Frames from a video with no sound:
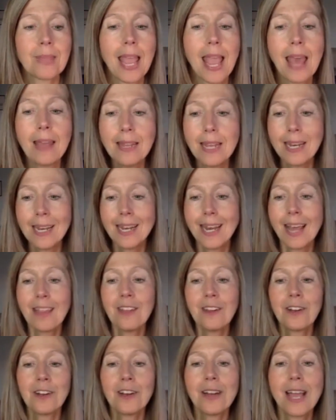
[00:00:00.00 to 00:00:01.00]
And then
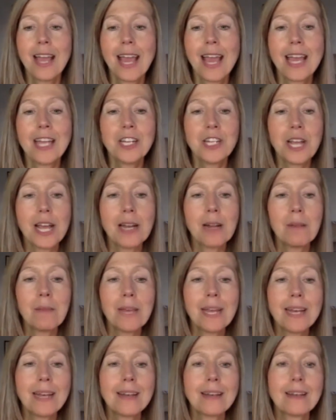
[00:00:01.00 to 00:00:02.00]
another
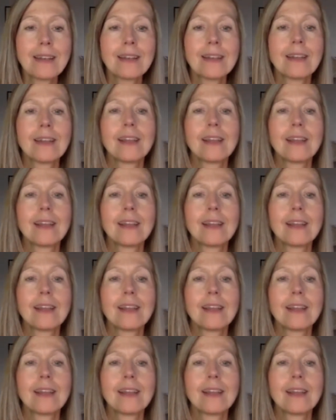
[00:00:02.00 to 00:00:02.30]
gentleman,